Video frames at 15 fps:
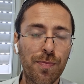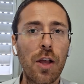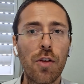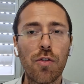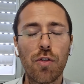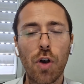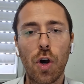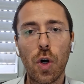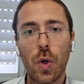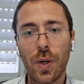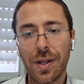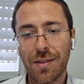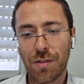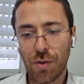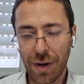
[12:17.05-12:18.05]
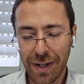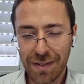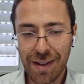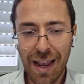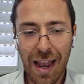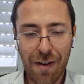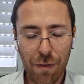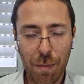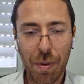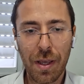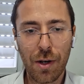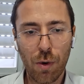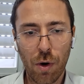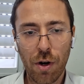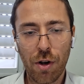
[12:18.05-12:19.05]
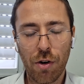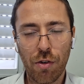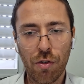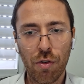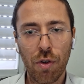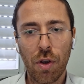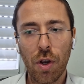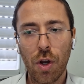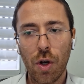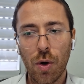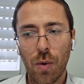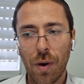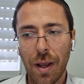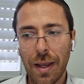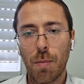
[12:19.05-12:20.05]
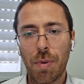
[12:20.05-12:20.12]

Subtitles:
so it's great to have repeat orders, right?